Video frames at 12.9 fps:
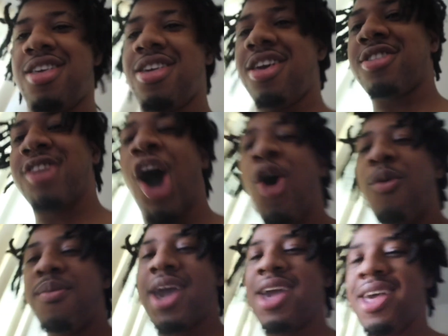Let's go,
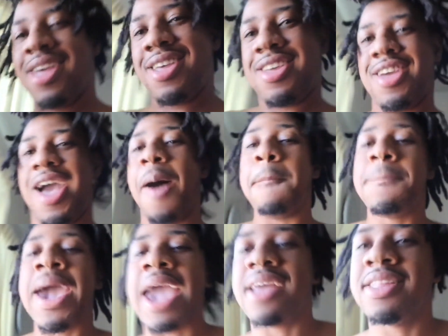man. I'm
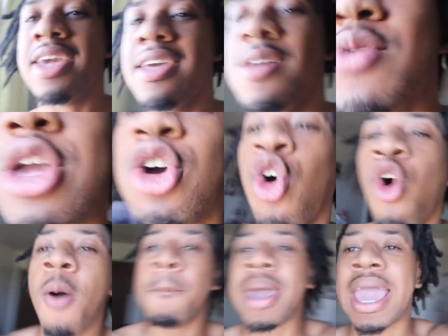back, nigga. We
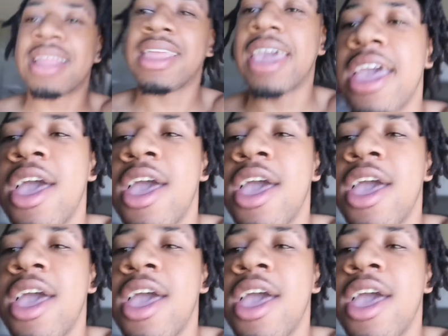going back, nigga.